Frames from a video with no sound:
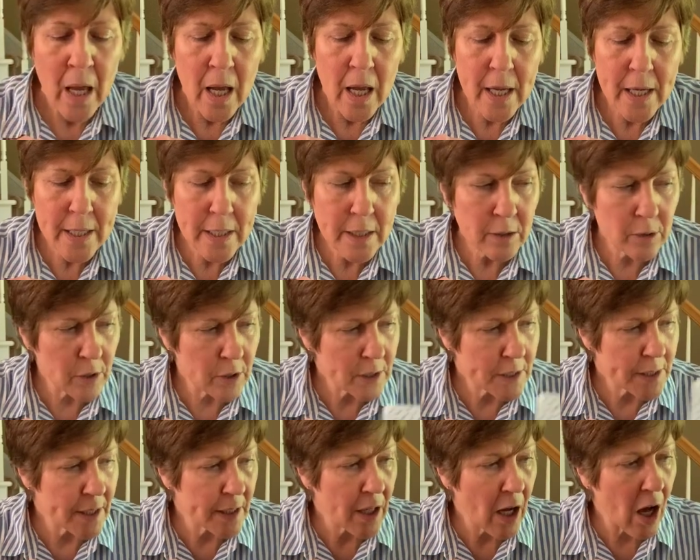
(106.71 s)
He
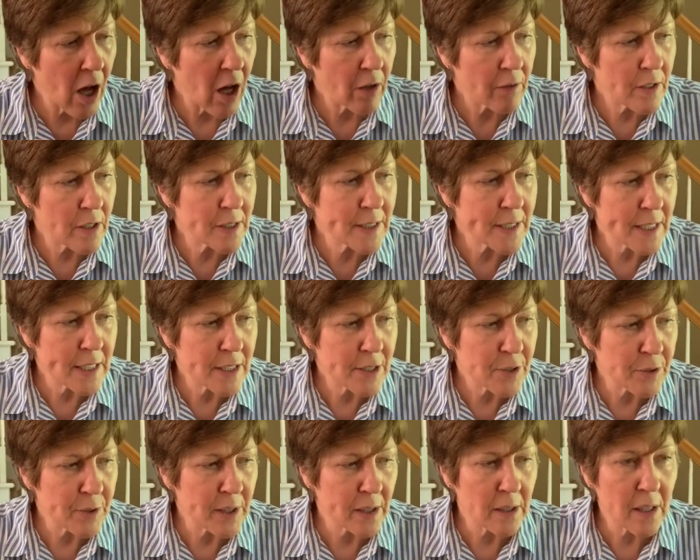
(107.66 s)
looked at all those
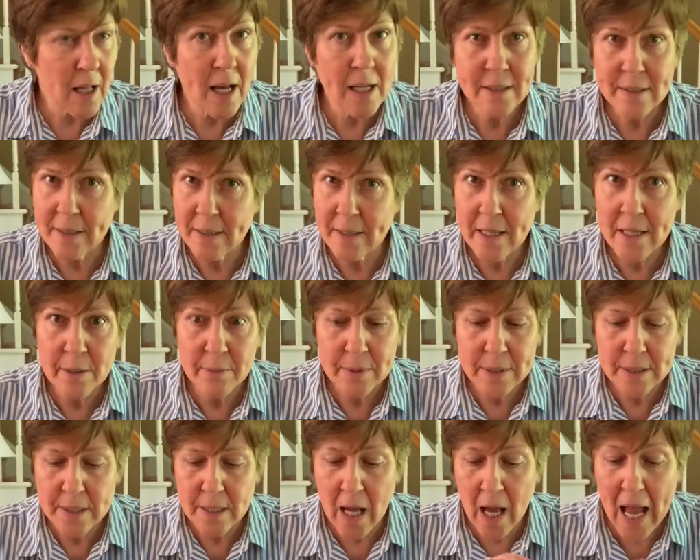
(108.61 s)
Israelites and he
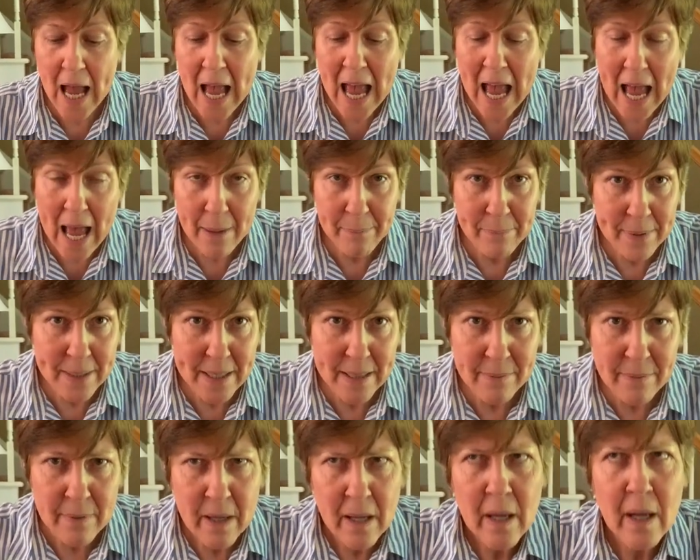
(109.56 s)
was not happy.
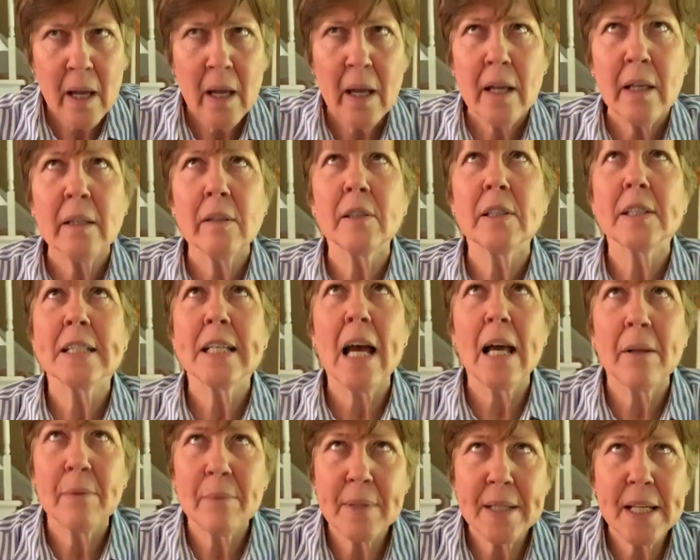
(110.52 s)
He looked
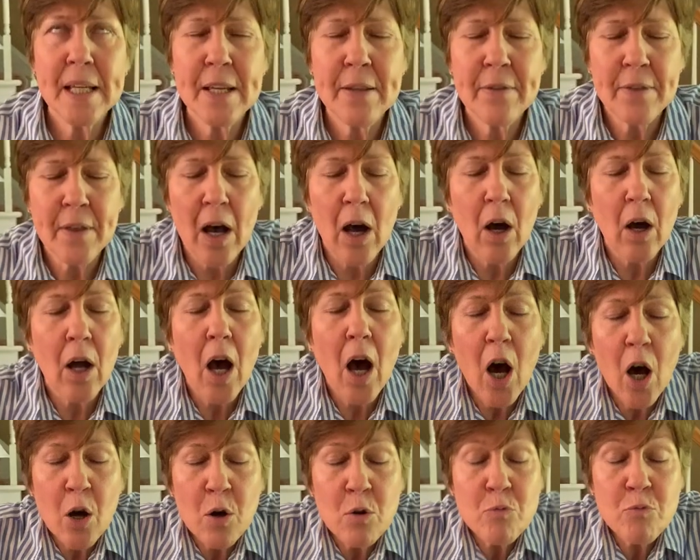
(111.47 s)
at them and he thought,
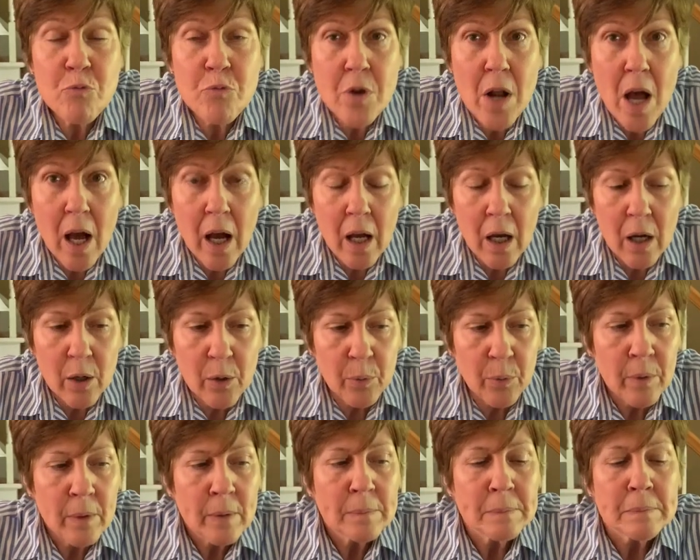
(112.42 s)
oh no,
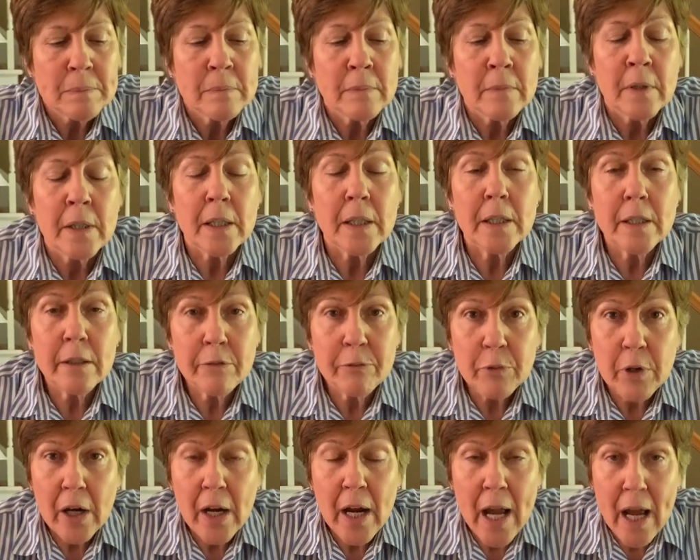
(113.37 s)
if
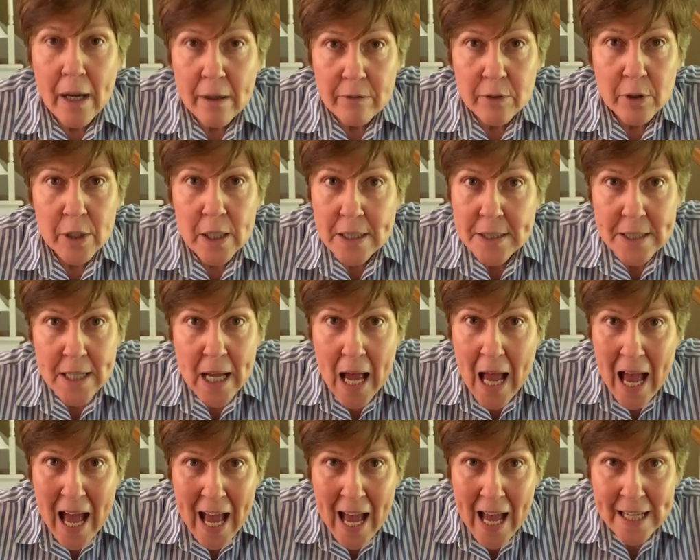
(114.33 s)
we're ever
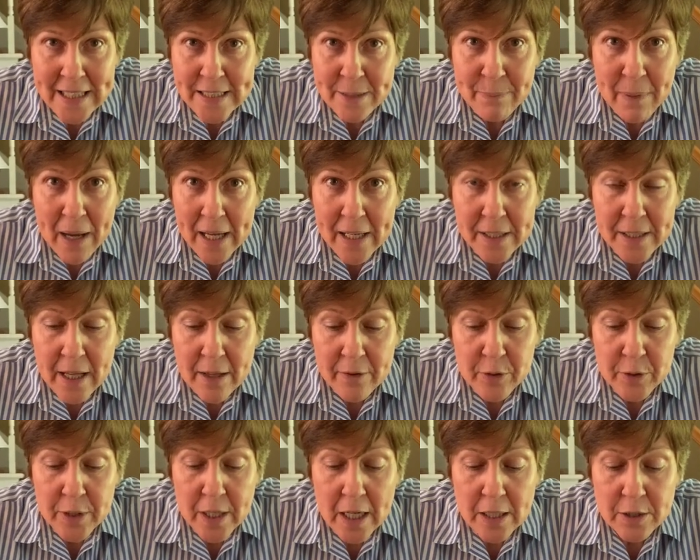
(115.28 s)
attacked by
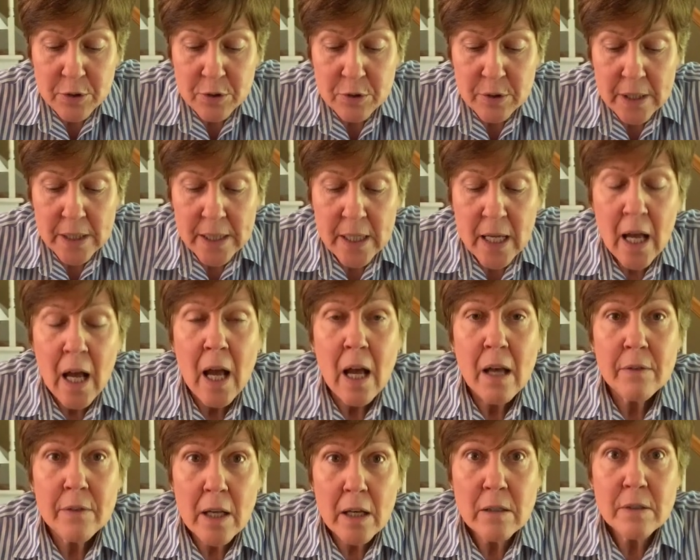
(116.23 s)
another country,
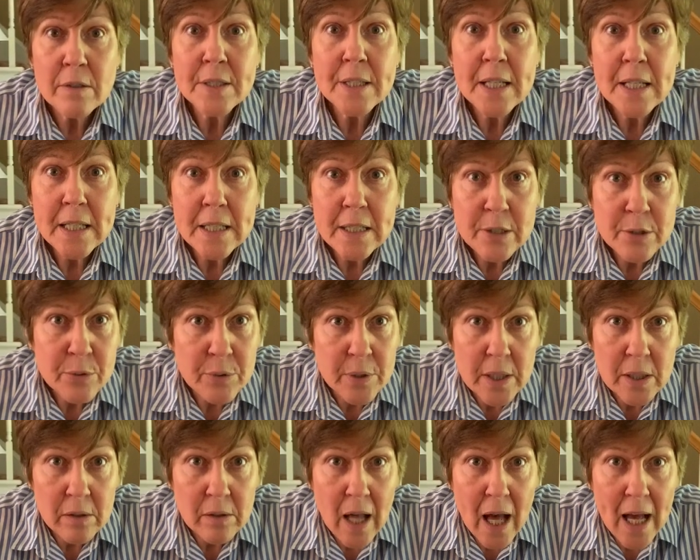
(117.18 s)
those
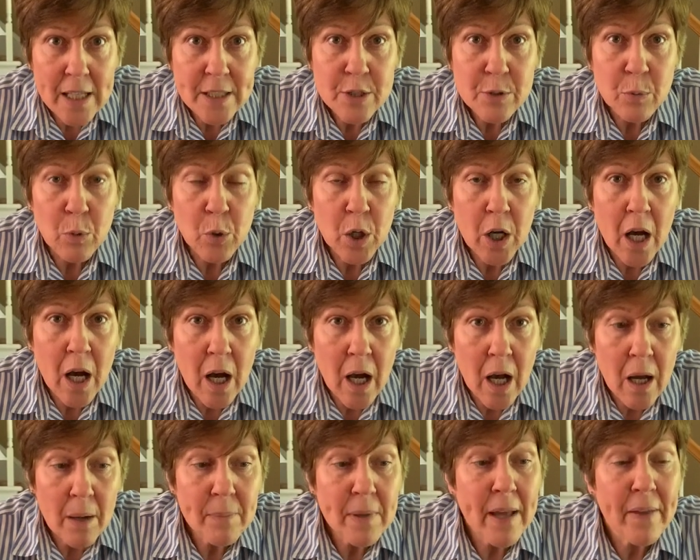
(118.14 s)
Israelites will
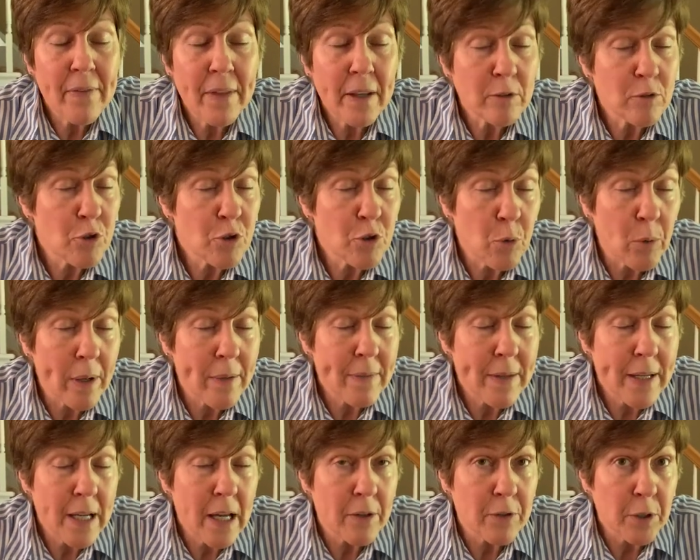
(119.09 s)
come and they'll join
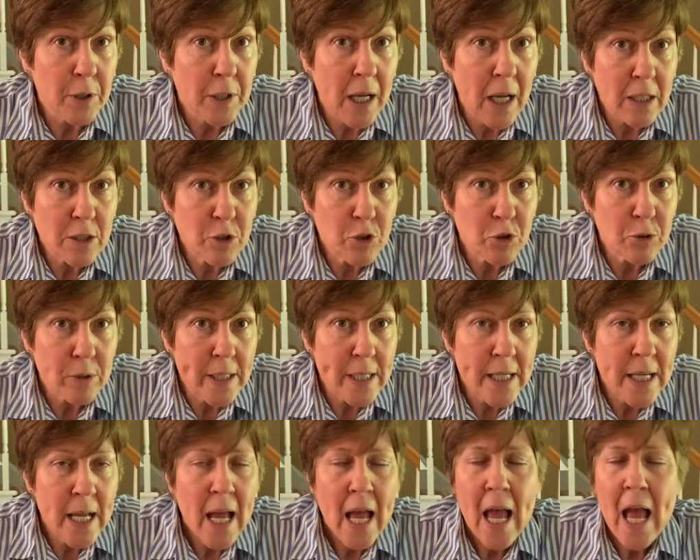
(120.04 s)
the other
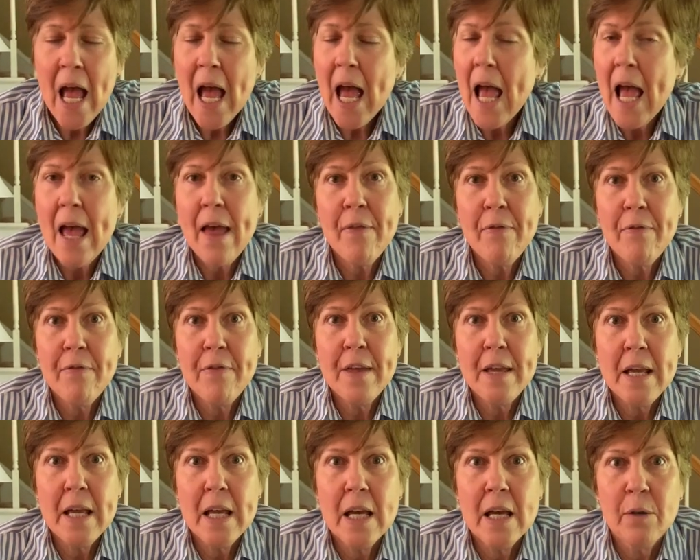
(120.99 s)
country, and
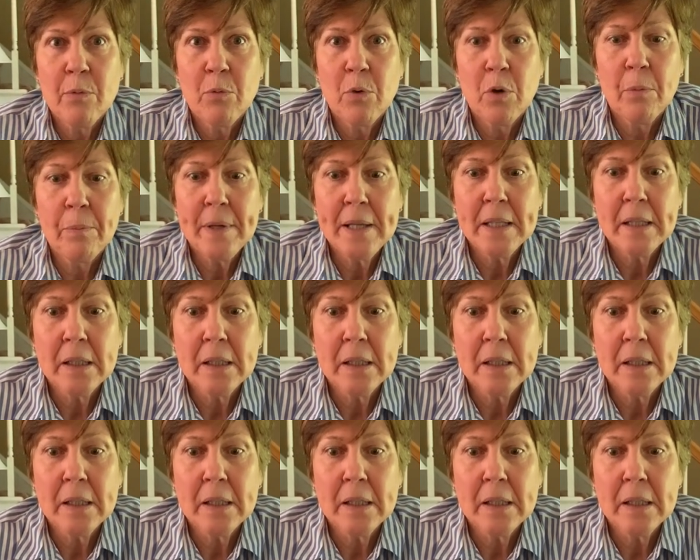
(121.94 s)
then we'll be